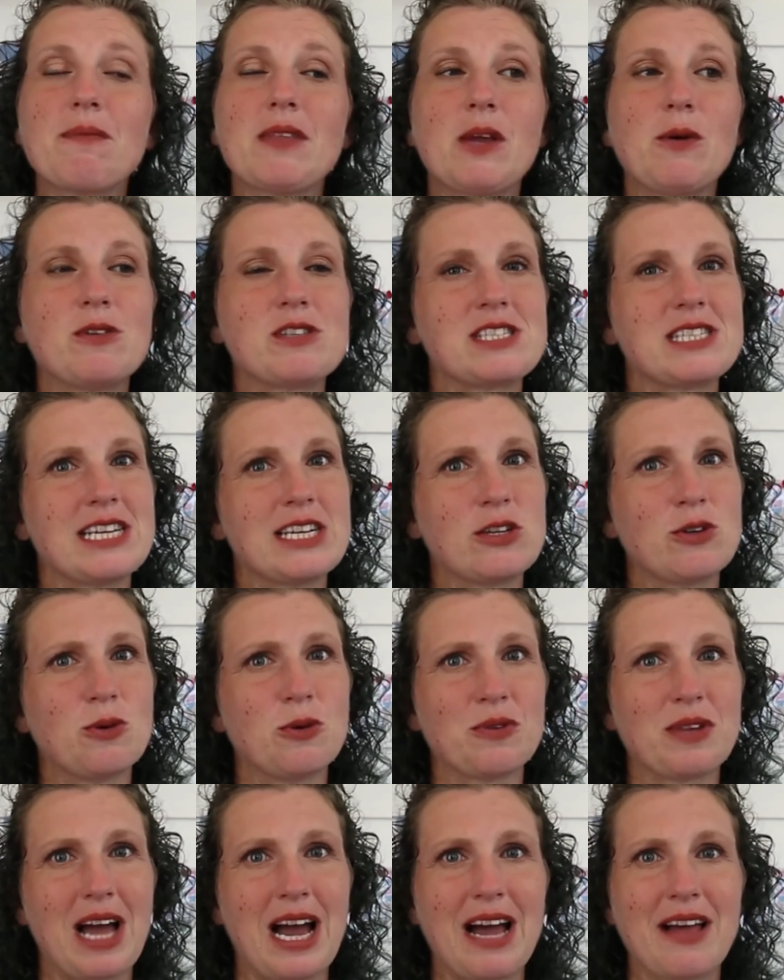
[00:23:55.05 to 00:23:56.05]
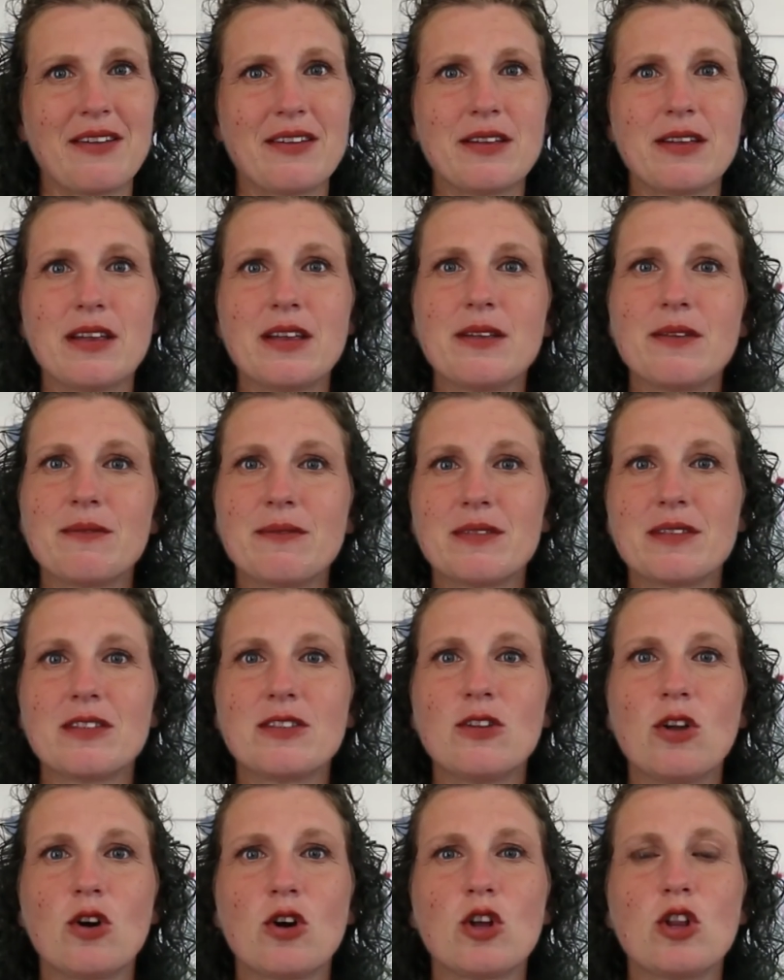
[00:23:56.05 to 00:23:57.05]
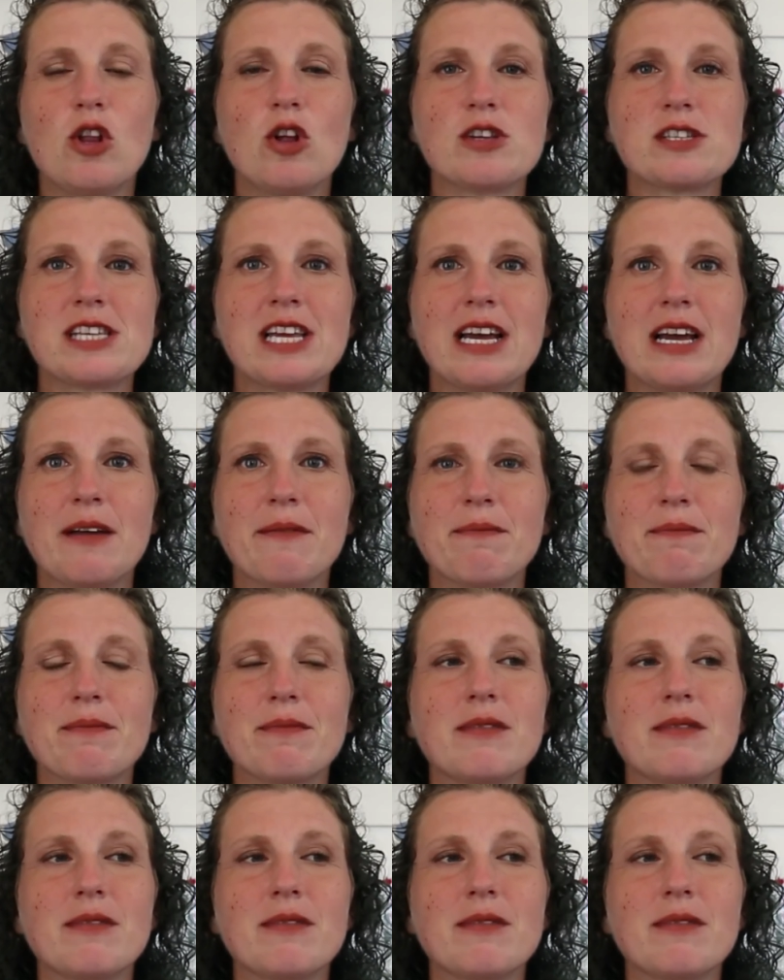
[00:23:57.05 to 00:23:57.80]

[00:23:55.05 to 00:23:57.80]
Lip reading: what do they call that? Not closet.